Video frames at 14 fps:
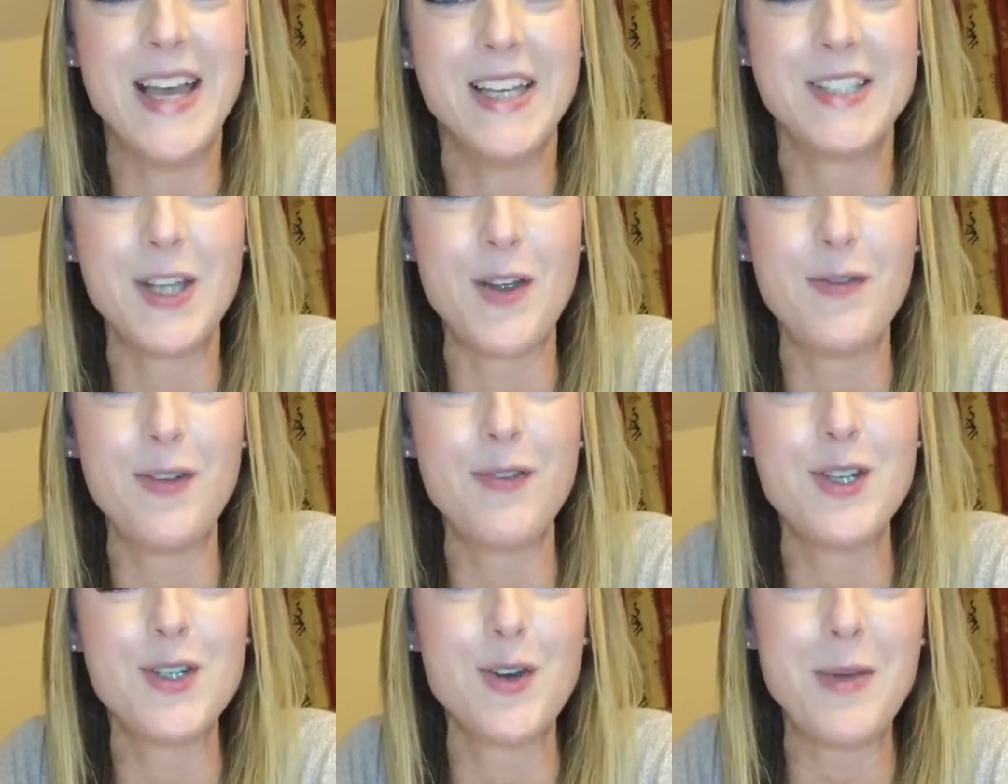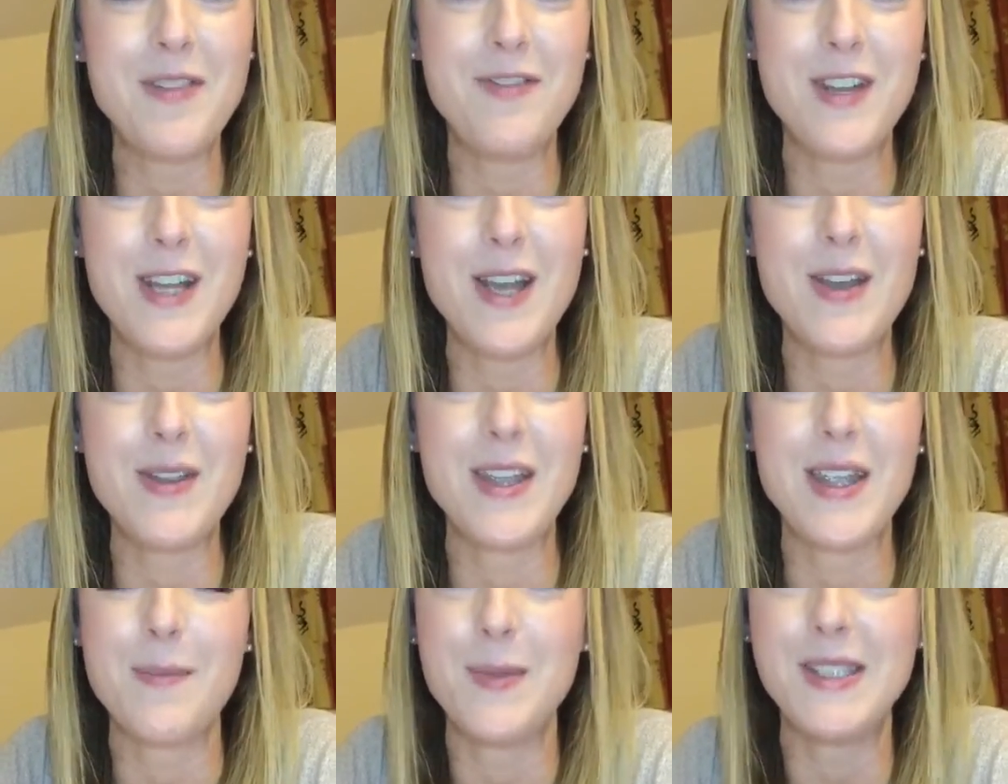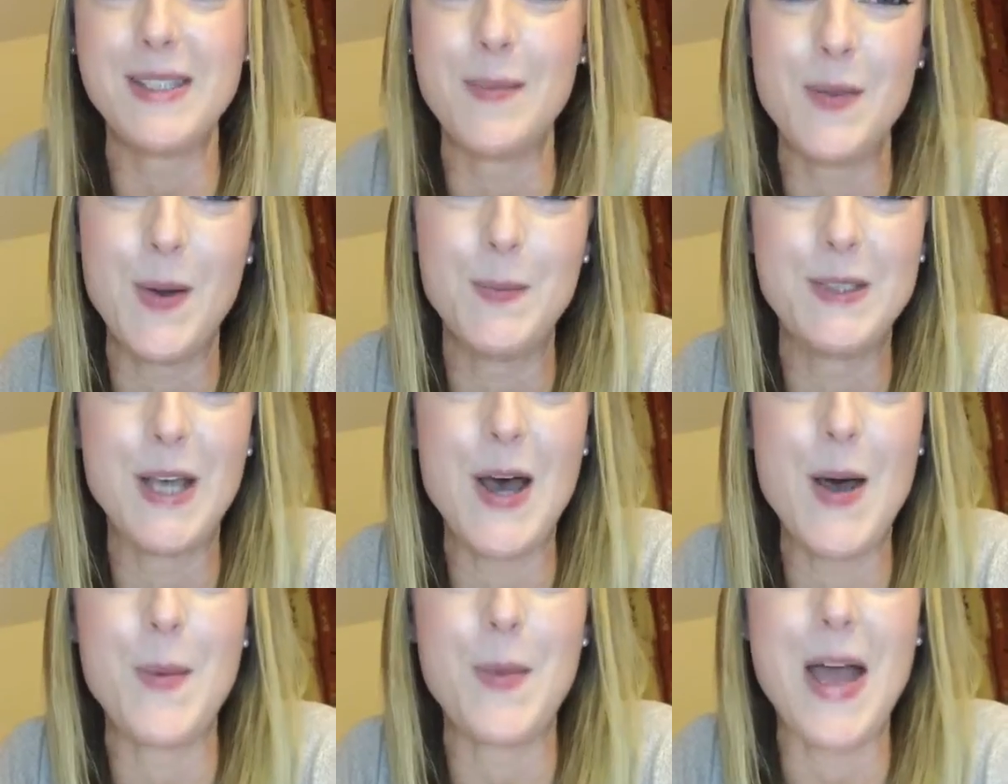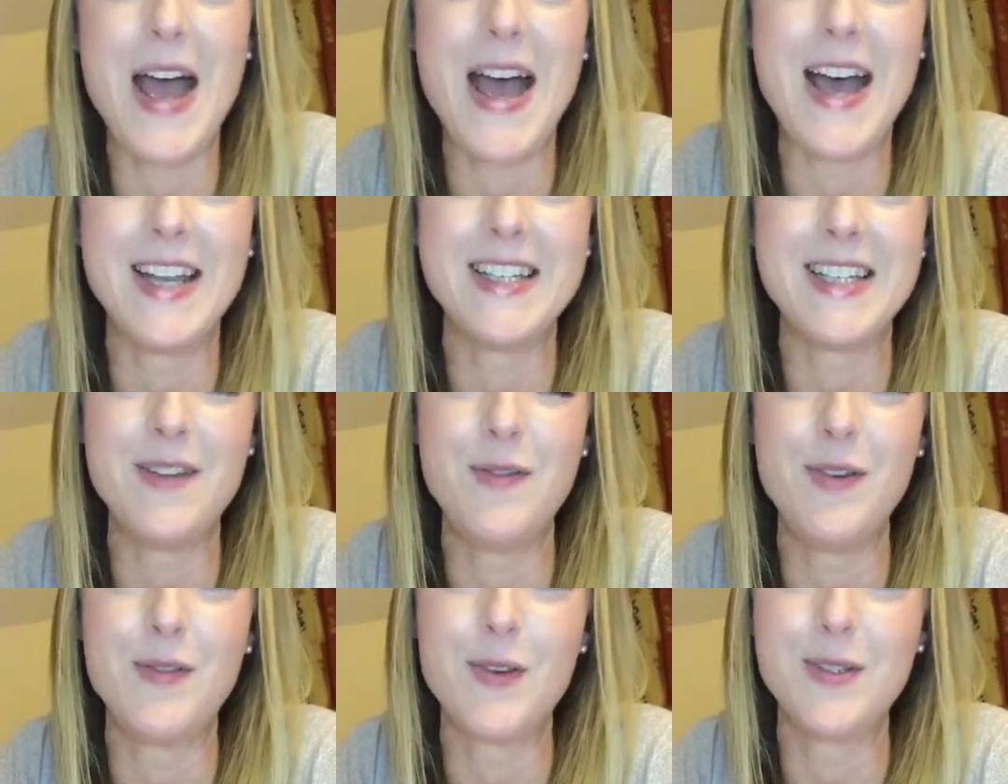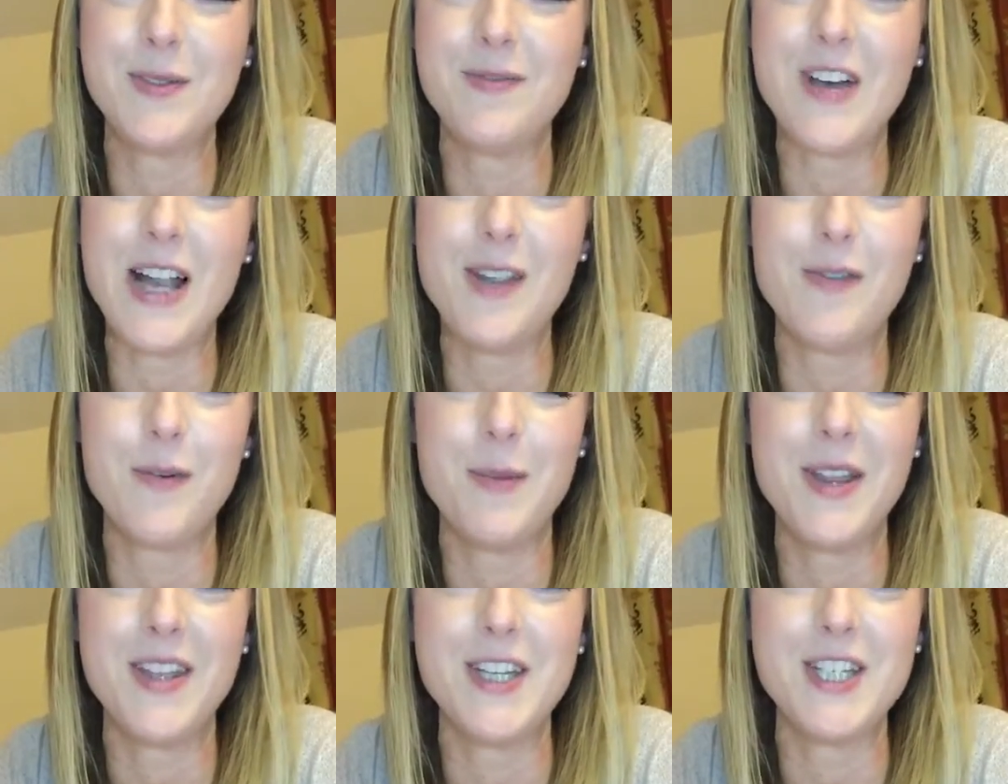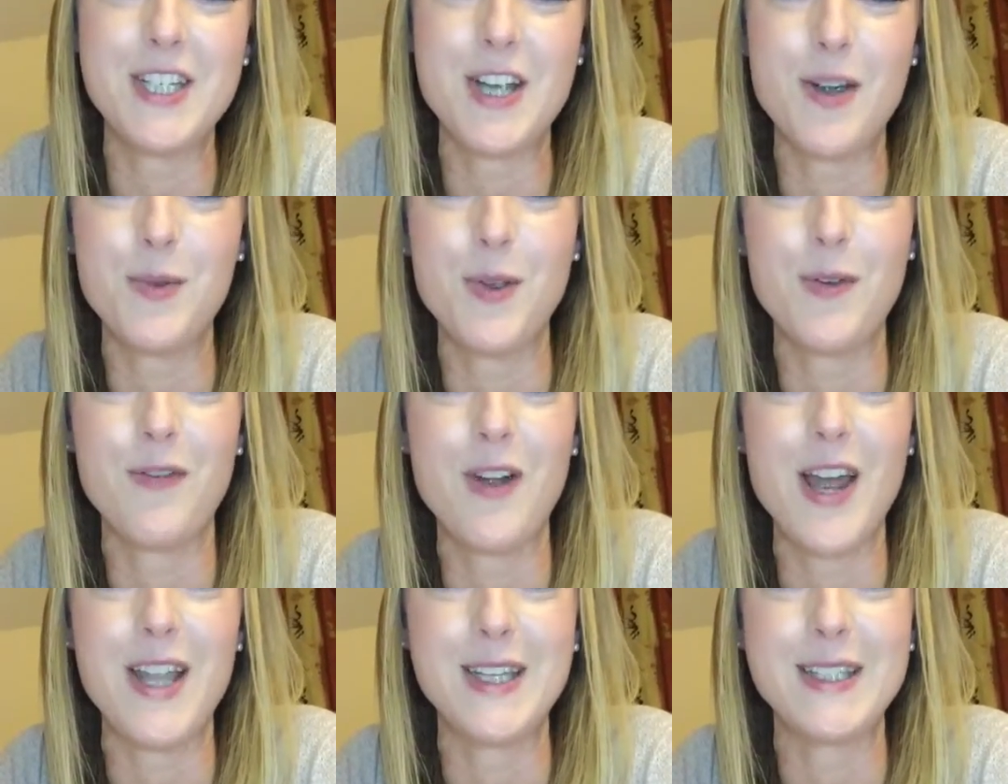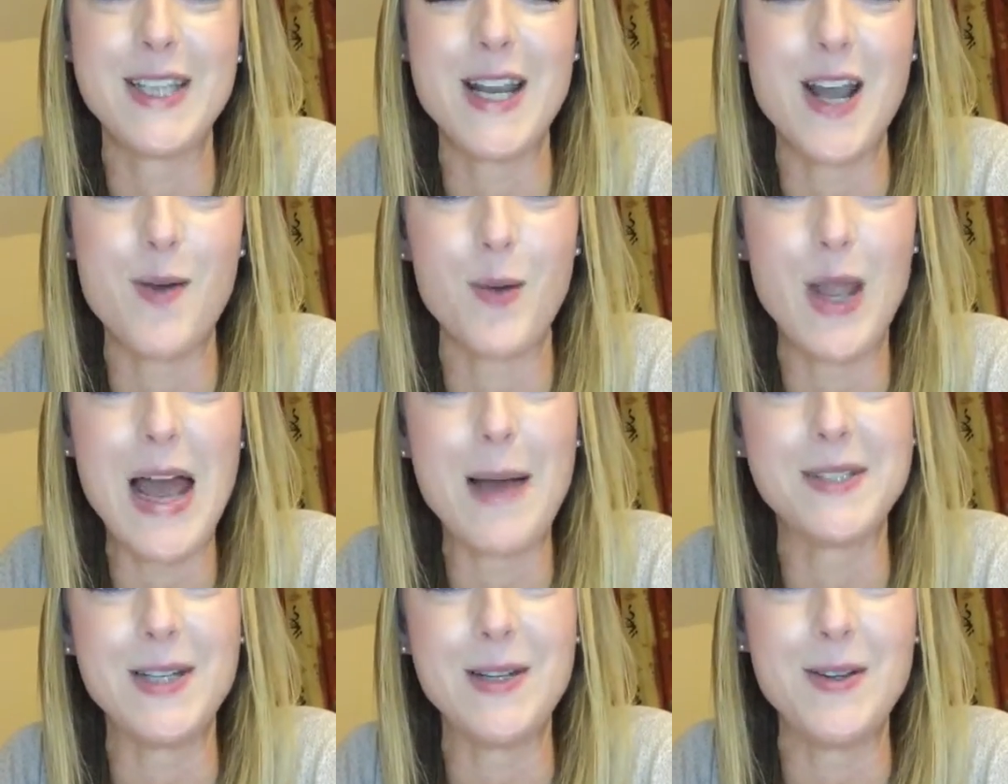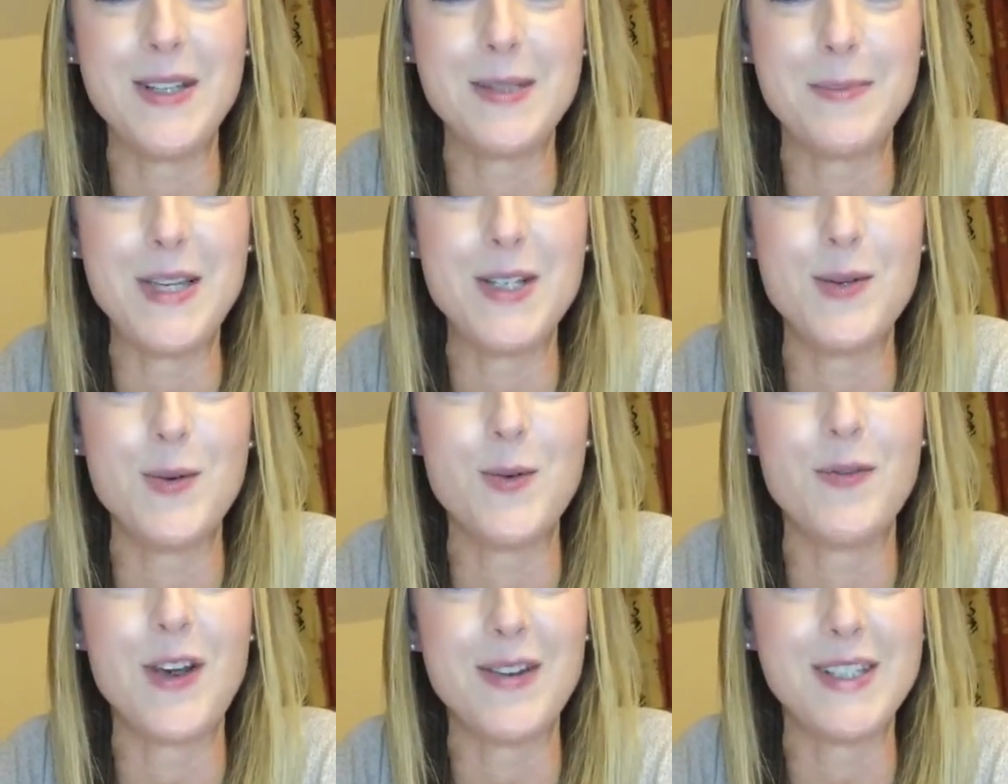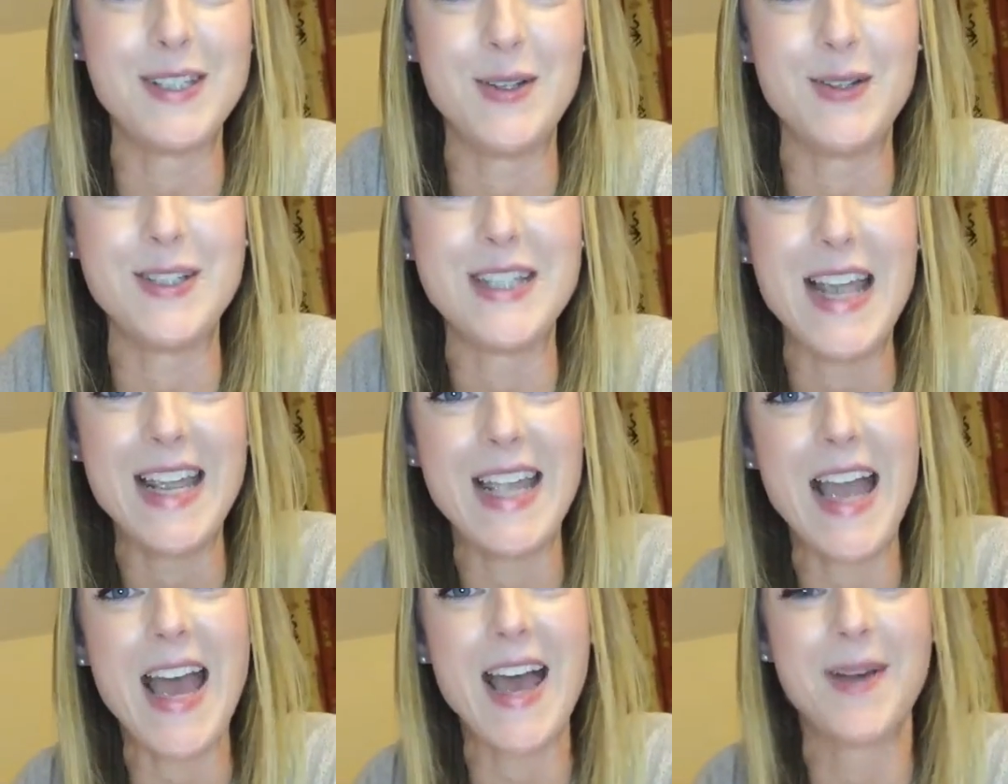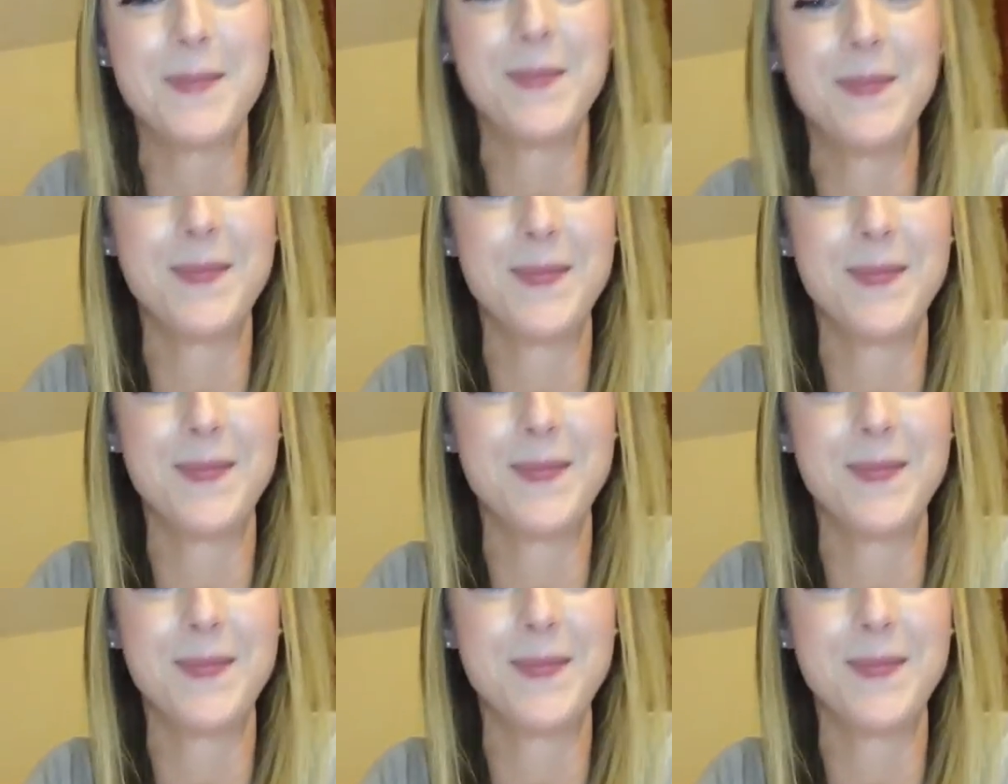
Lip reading: So if you've enjoyed my video, then give me some thumbs up. And if you've got some value from it, then share it with your friends. And I will absolutely speak to you all very soon. Take care.